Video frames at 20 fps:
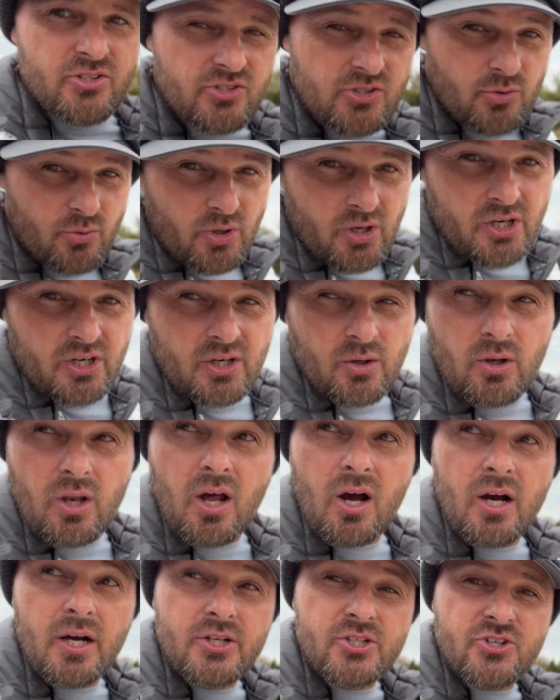so we're gonna
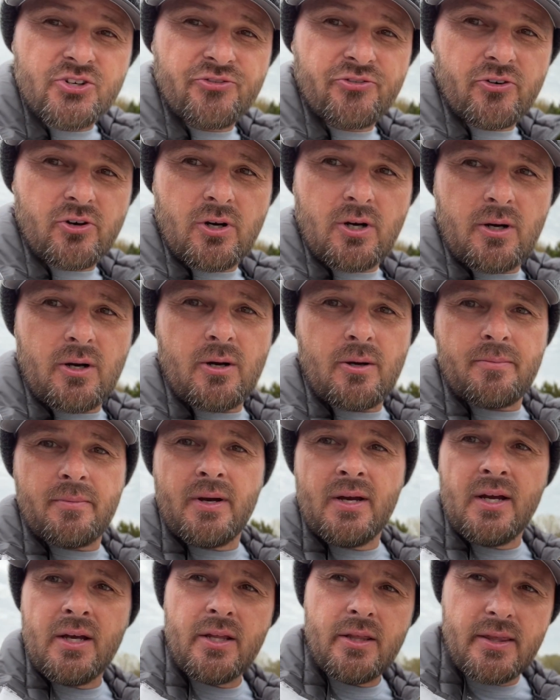launch from
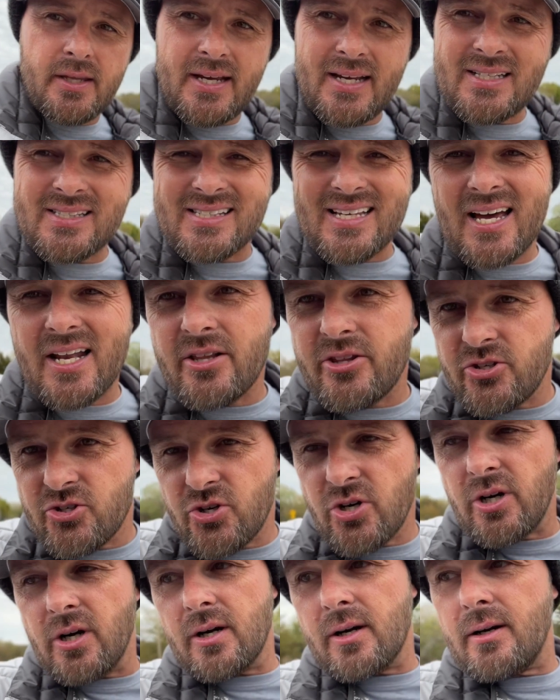the inside of the
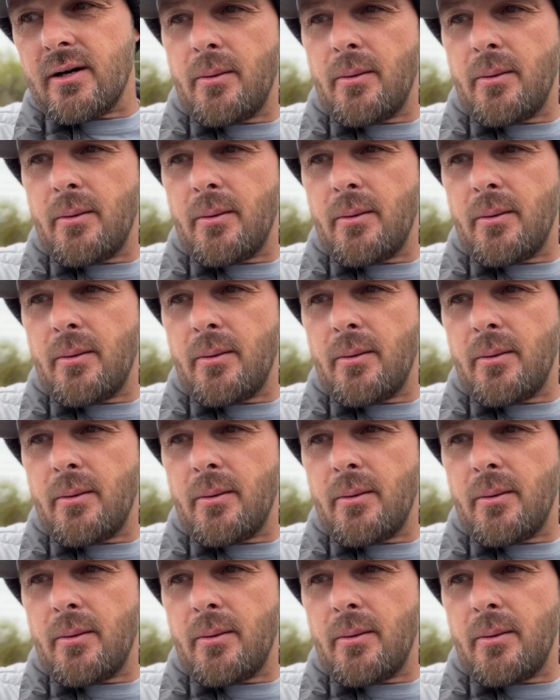truck.